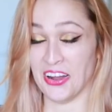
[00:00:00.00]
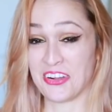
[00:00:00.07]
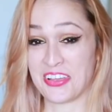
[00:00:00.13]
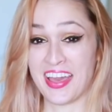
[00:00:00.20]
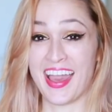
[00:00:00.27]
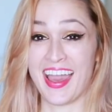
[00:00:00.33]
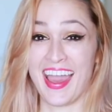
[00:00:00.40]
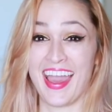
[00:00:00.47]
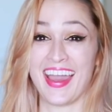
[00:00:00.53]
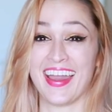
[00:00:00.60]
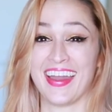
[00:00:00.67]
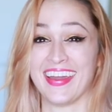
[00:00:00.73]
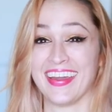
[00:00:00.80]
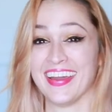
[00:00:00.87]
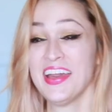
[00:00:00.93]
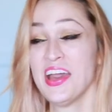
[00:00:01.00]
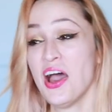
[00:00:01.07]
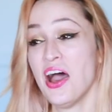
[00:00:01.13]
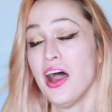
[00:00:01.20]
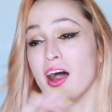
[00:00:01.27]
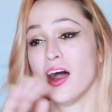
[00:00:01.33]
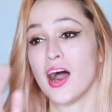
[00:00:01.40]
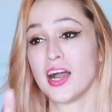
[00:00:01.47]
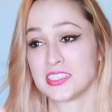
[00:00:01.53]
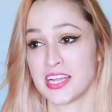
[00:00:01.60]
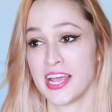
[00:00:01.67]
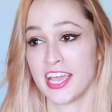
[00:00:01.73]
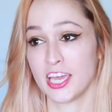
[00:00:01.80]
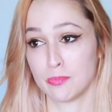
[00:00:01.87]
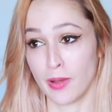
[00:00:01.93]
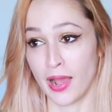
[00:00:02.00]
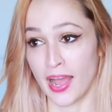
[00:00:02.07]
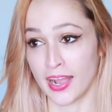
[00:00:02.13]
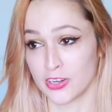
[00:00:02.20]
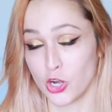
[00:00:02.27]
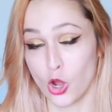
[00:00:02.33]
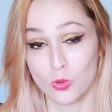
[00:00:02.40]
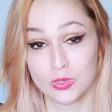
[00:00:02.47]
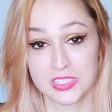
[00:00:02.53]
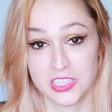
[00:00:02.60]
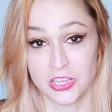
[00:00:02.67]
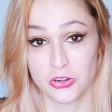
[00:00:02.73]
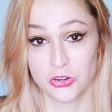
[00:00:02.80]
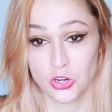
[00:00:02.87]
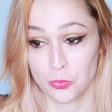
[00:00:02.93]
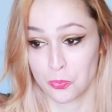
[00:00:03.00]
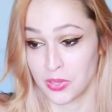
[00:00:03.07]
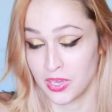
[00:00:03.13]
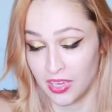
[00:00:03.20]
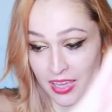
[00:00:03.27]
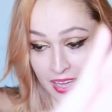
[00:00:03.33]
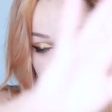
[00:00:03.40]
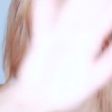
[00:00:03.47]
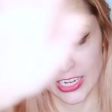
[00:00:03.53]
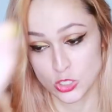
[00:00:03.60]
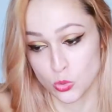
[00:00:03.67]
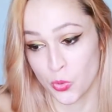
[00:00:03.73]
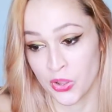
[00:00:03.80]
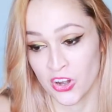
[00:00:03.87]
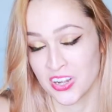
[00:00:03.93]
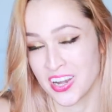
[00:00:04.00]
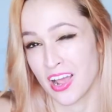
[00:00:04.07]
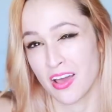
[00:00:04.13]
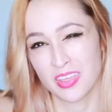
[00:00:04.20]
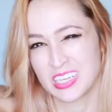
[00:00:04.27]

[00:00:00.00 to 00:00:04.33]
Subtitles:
Okay. I take it back. No one send her your pee. It's weird now.